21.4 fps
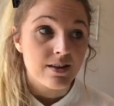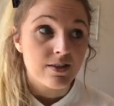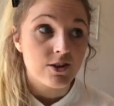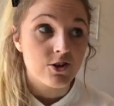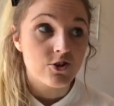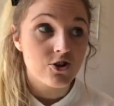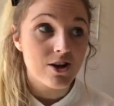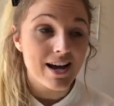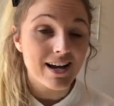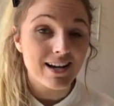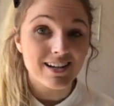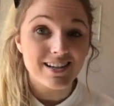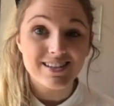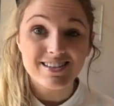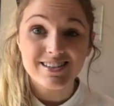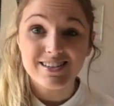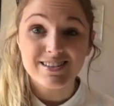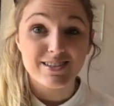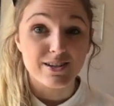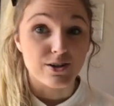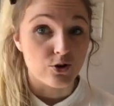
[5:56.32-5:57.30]
The
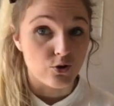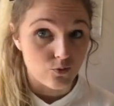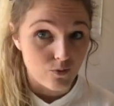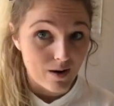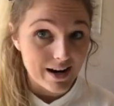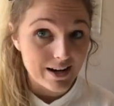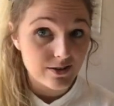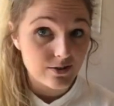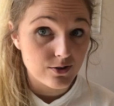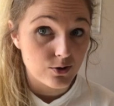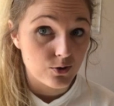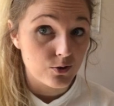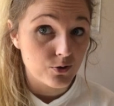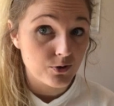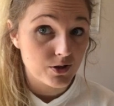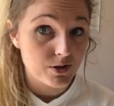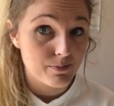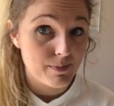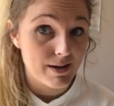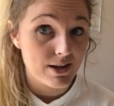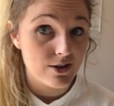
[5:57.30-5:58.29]
checklist is a great tool
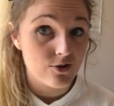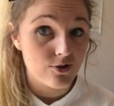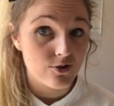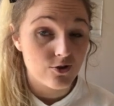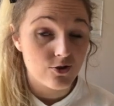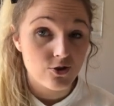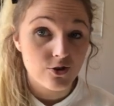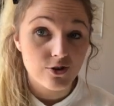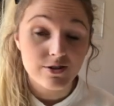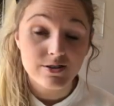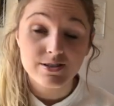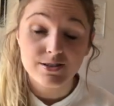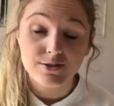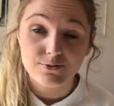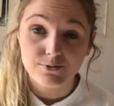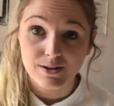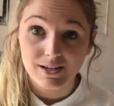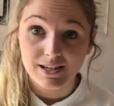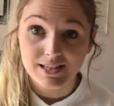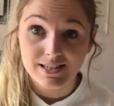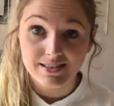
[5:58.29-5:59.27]
to make sure students are
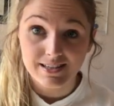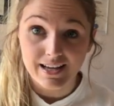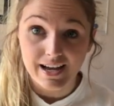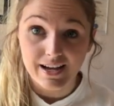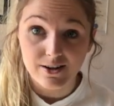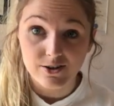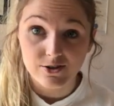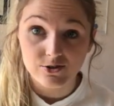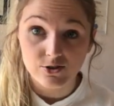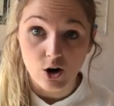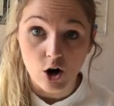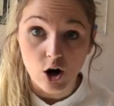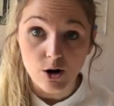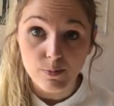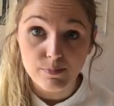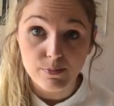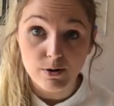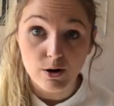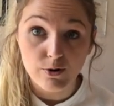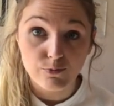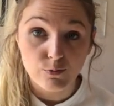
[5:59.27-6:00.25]
really staying on
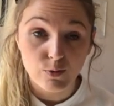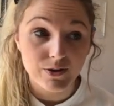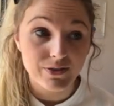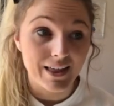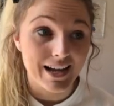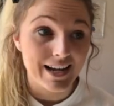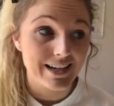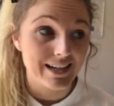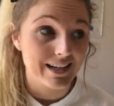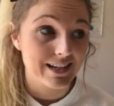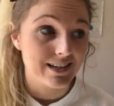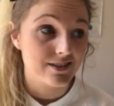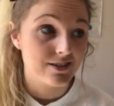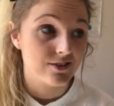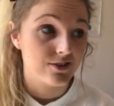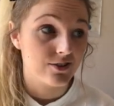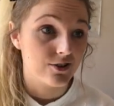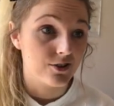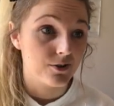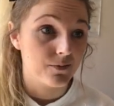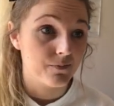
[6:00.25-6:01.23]
top of what they need to
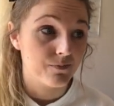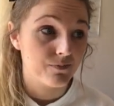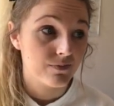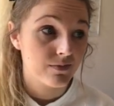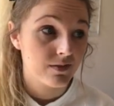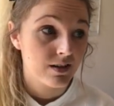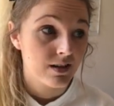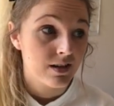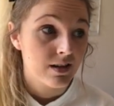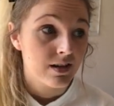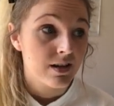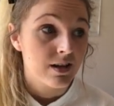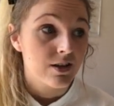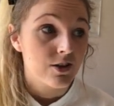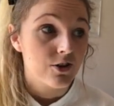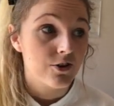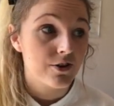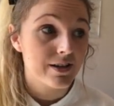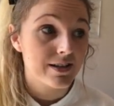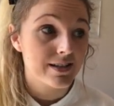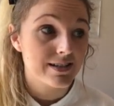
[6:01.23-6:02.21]
do.
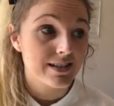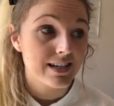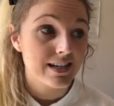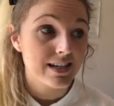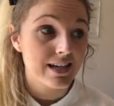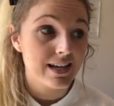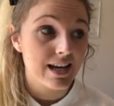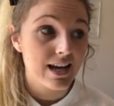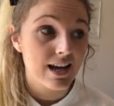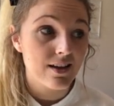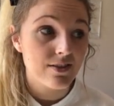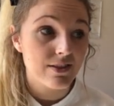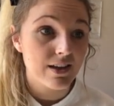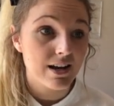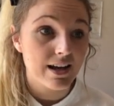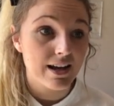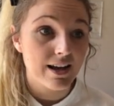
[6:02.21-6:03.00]
You can see here that